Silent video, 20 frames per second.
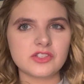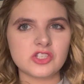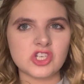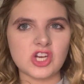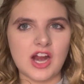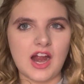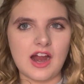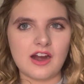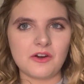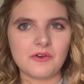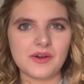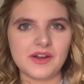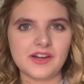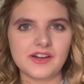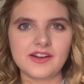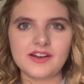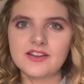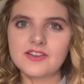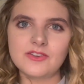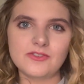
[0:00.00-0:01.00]
Chicago
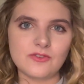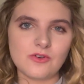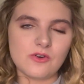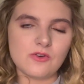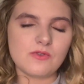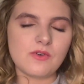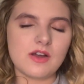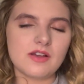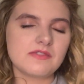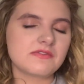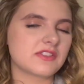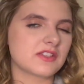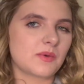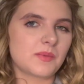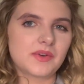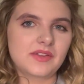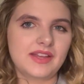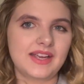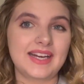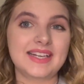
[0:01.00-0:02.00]
area and you know of
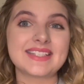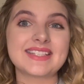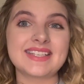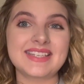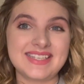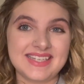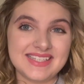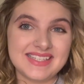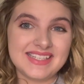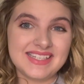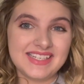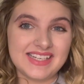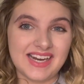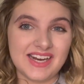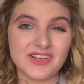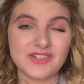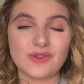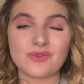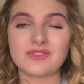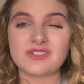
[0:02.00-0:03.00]
somewhere that has Disney
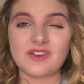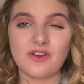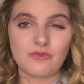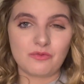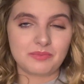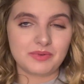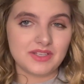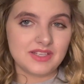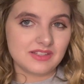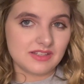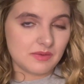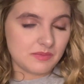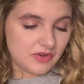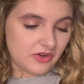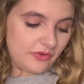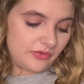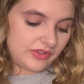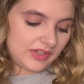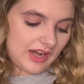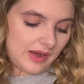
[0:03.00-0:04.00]
Daiso stuff, please let me
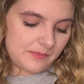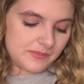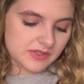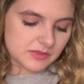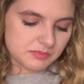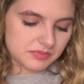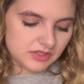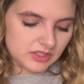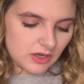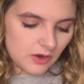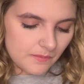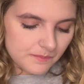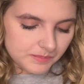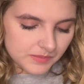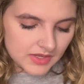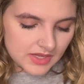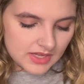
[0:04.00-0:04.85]
know in the comments below.